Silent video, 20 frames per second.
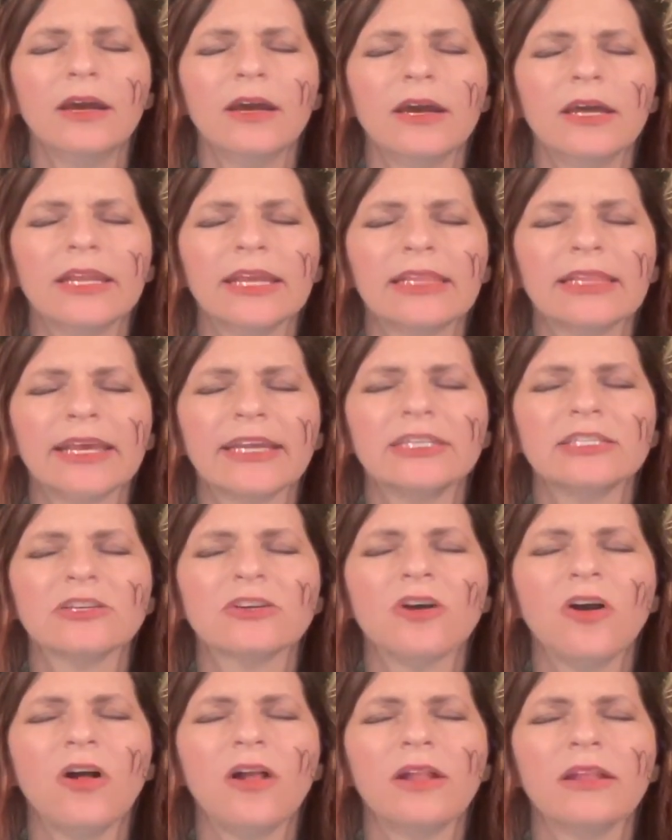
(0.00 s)
And I'd like to
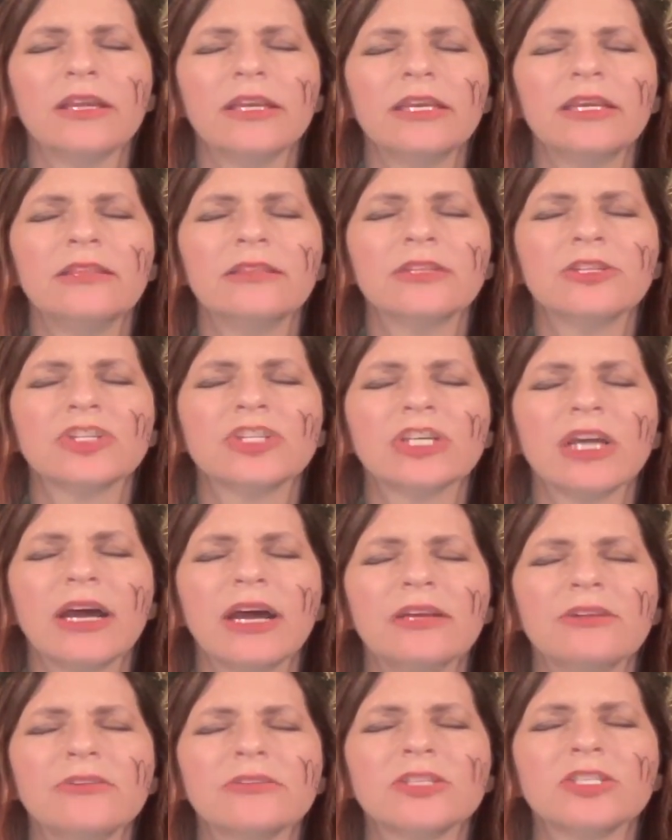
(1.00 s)
call in the
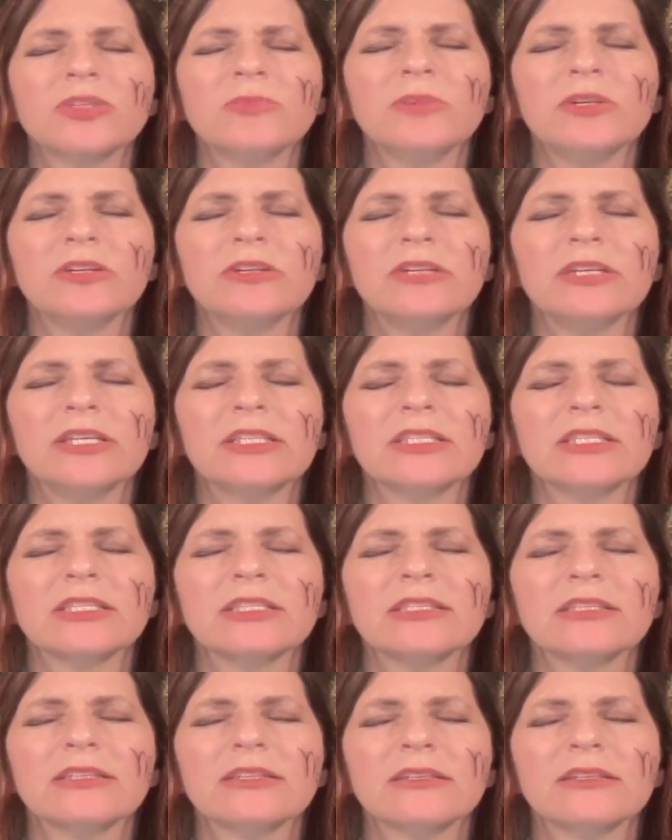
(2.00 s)
child
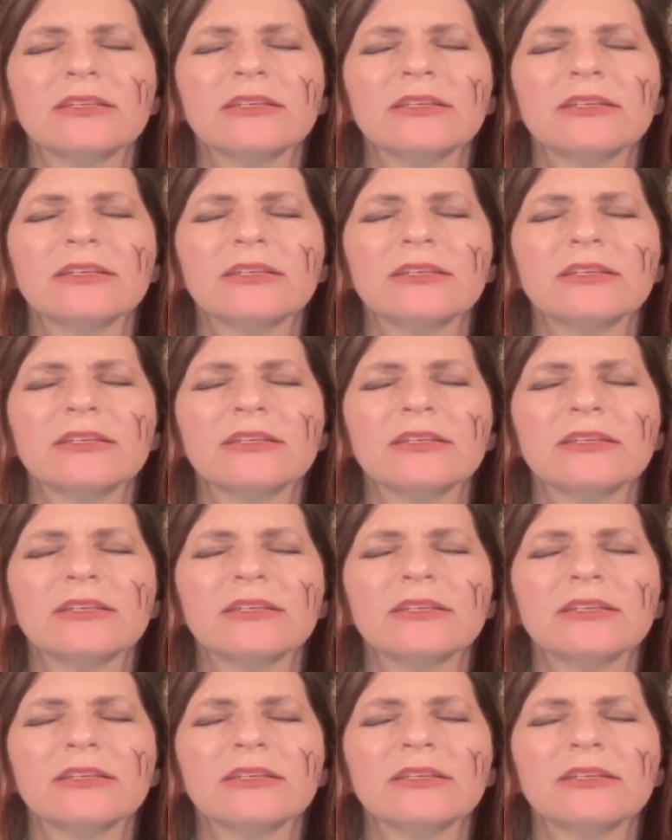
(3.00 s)
spirits,